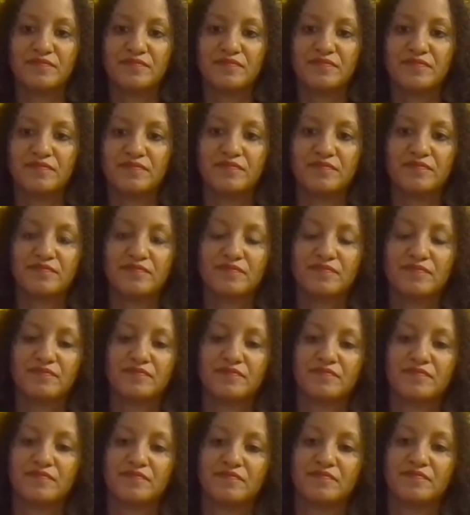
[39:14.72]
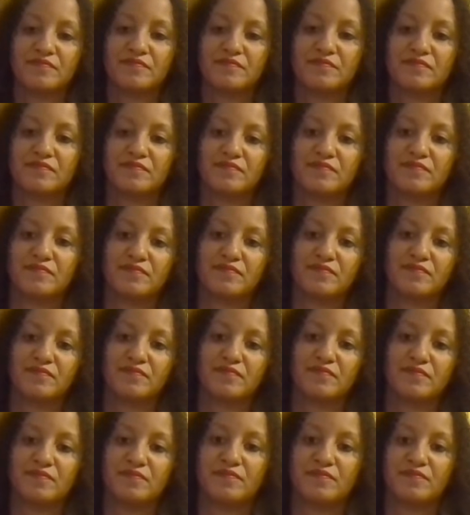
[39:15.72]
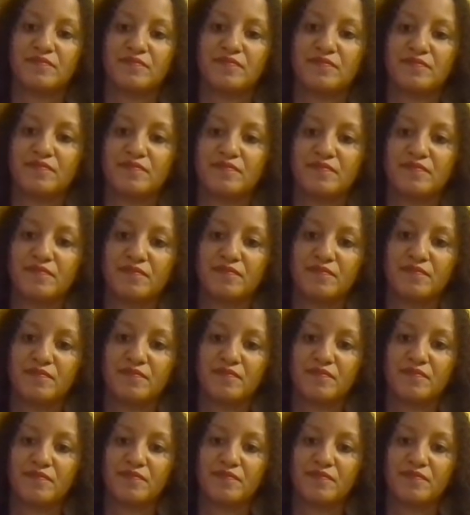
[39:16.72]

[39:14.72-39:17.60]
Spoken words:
[no speech]